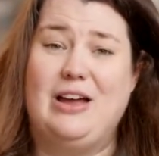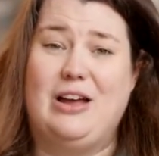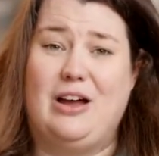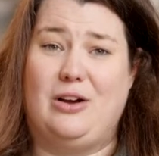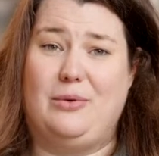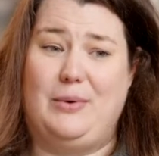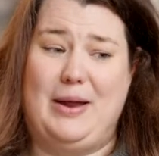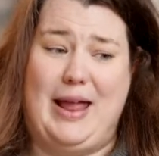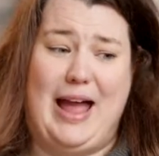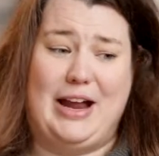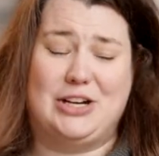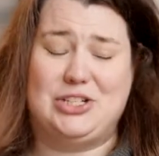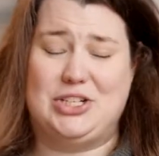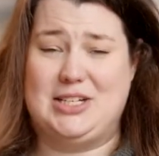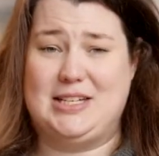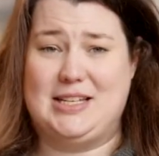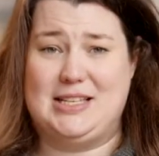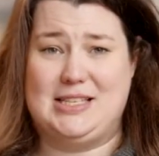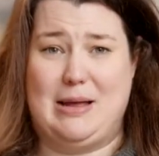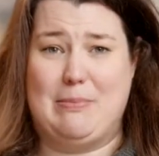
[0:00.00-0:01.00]
a reaction
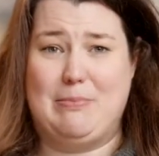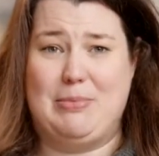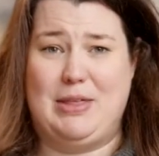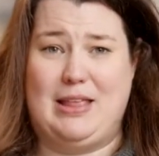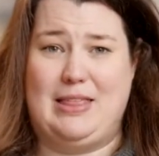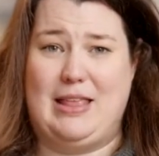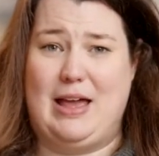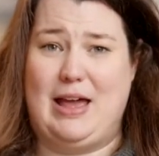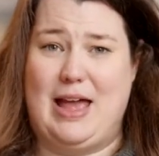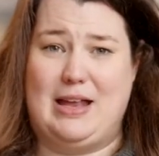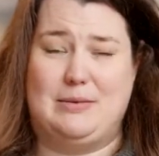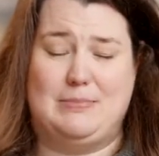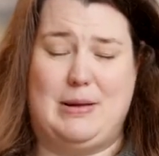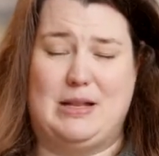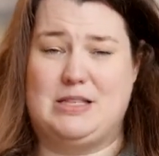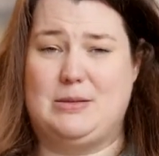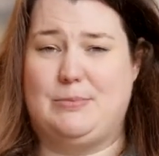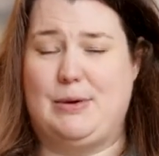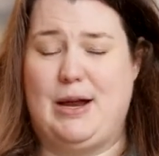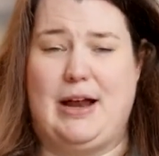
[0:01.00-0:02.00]
to something that had
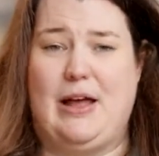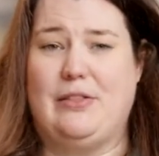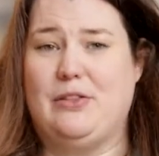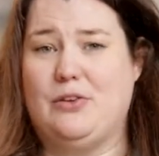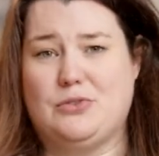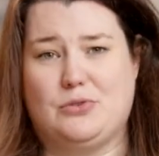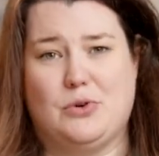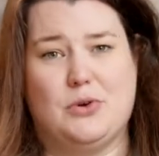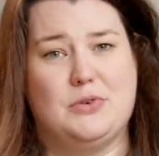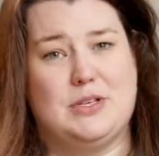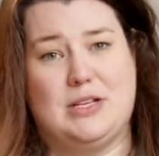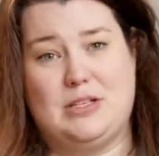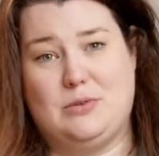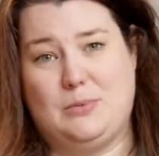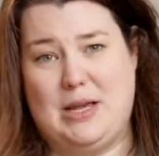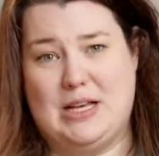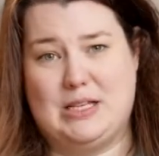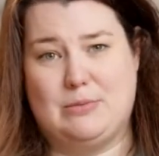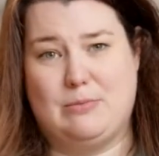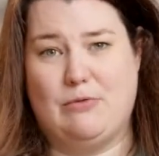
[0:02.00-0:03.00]
been sprayed on those roses
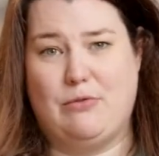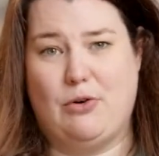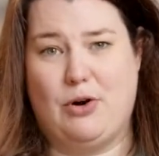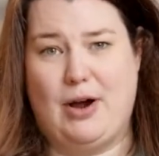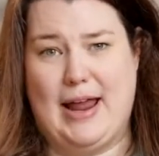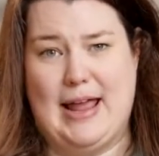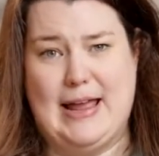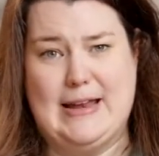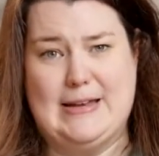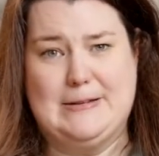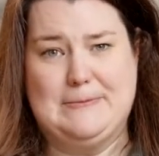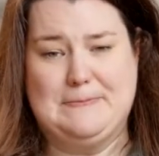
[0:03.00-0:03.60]
weeks beforehand.